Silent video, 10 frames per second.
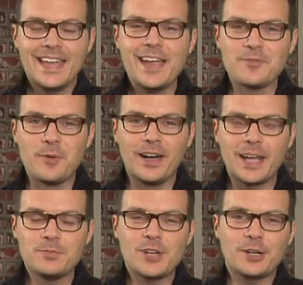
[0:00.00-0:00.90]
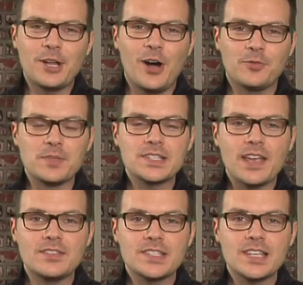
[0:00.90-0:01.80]
Hey everyone, I'm Jared Hall from The
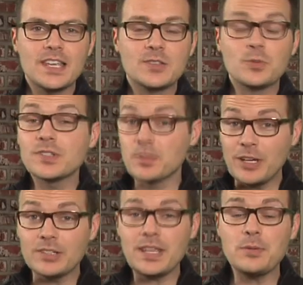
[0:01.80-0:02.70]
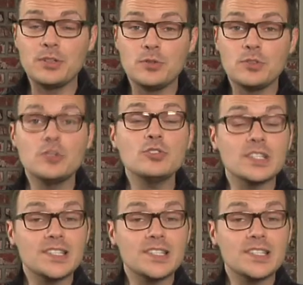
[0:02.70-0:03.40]
Seven Seas with some entertainment news you should